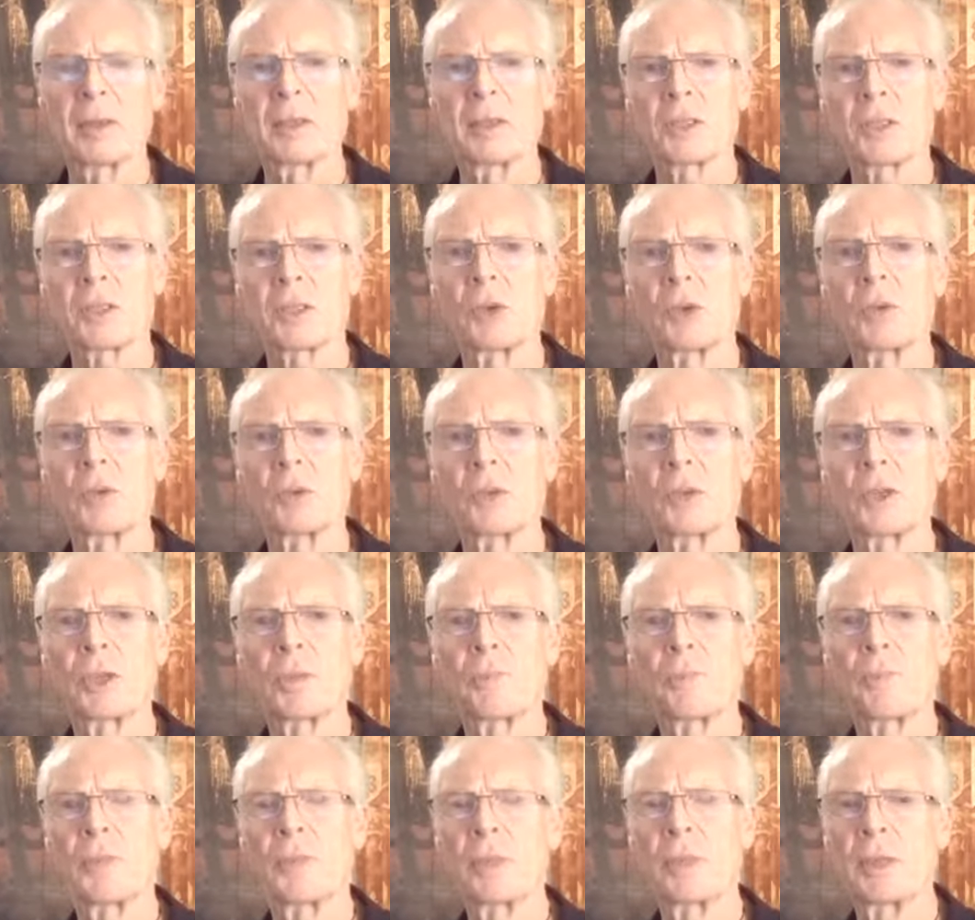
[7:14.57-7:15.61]
So
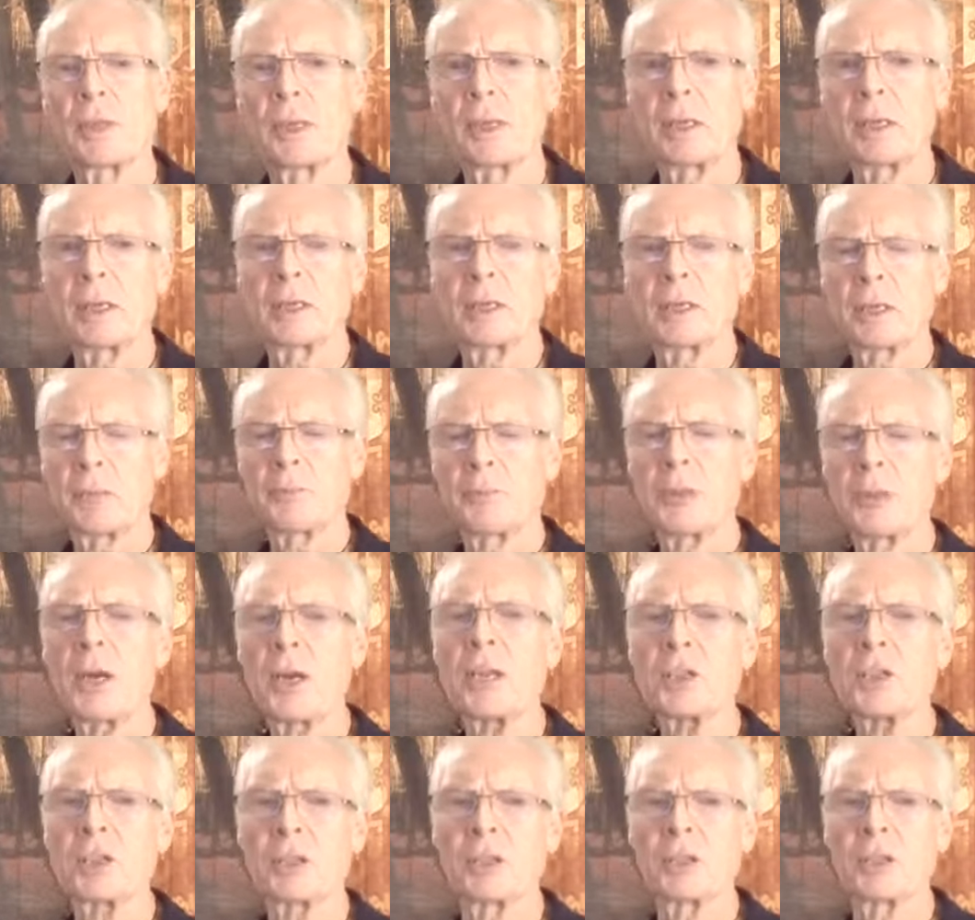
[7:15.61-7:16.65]
the
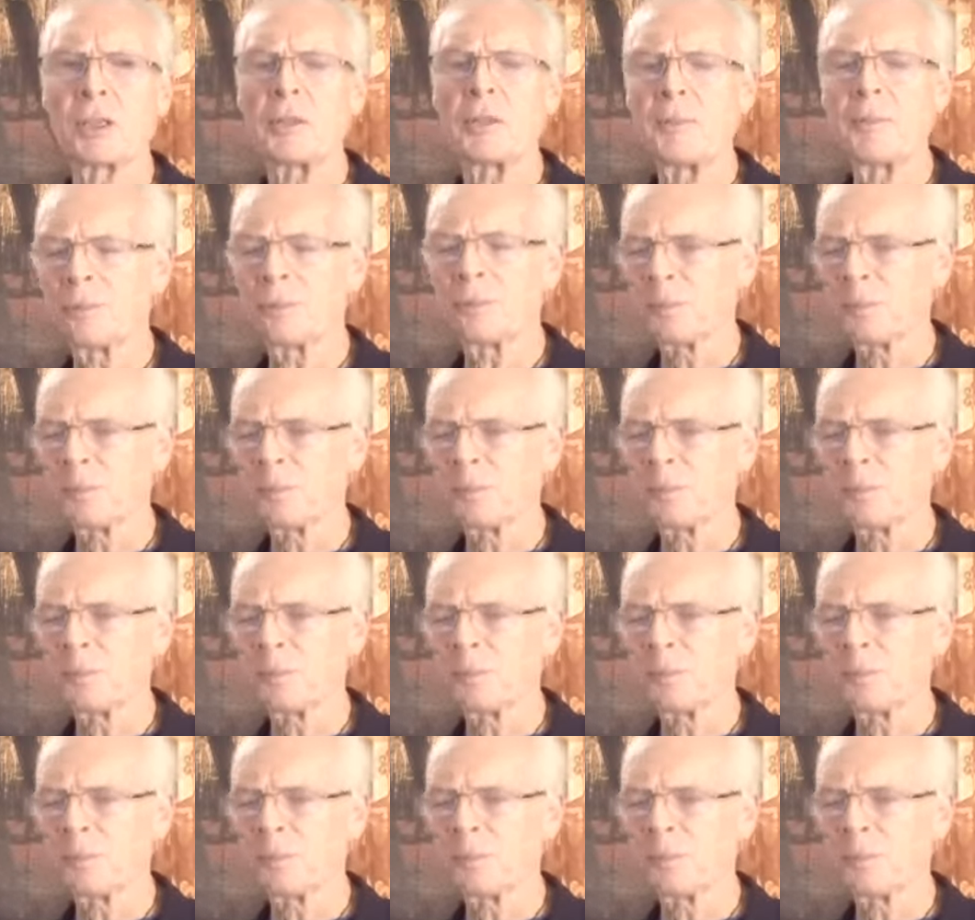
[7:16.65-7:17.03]
depression